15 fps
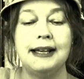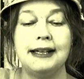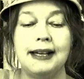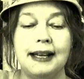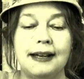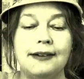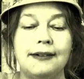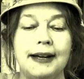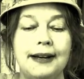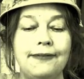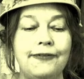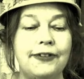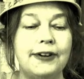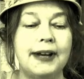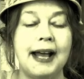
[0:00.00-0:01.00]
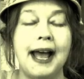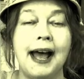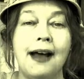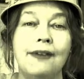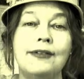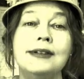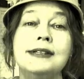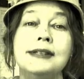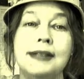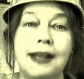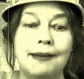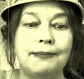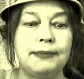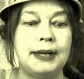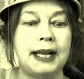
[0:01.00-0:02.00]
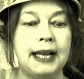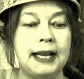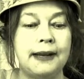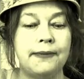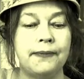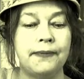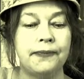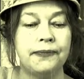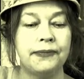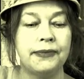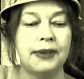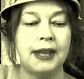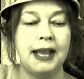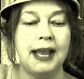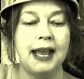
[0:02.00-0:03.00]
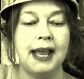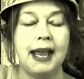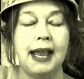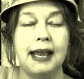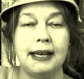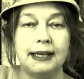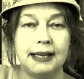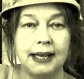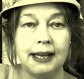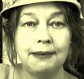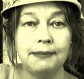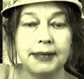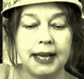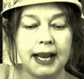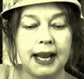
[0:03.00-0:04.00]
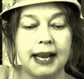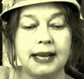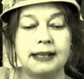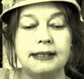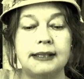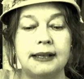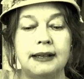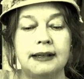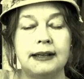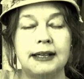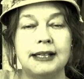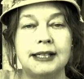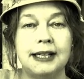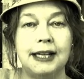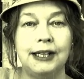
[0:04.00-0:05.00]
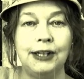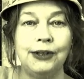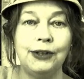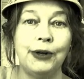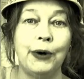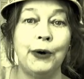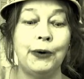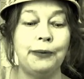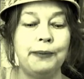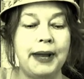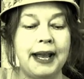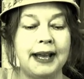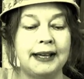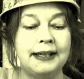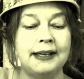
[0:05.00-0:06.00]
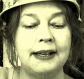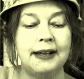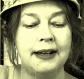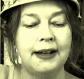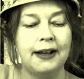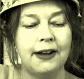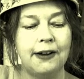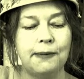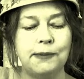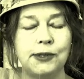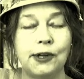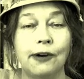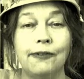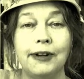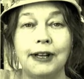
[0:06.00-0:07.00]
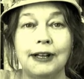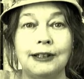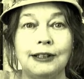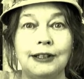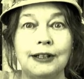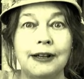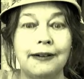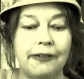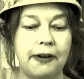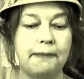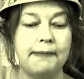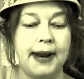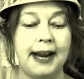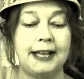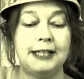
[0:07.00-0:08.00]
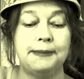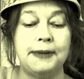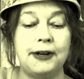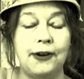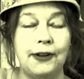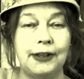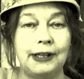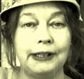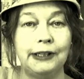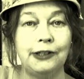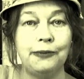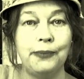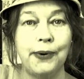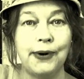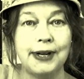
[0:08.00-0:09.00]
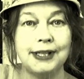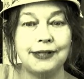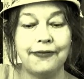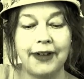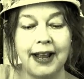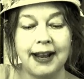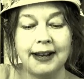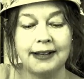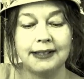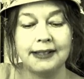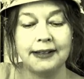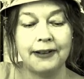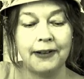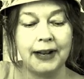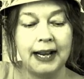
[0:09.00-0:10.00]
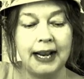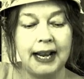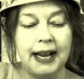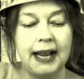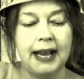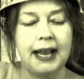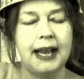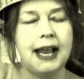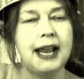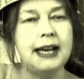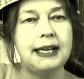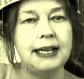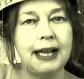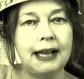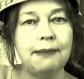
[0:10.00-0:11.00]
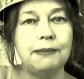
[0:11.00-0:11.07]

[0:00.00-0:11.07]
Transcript: grieved for to have a 'sembly. In dem days," continued the old man, observing a look of amazement on the little boy's face, "in dem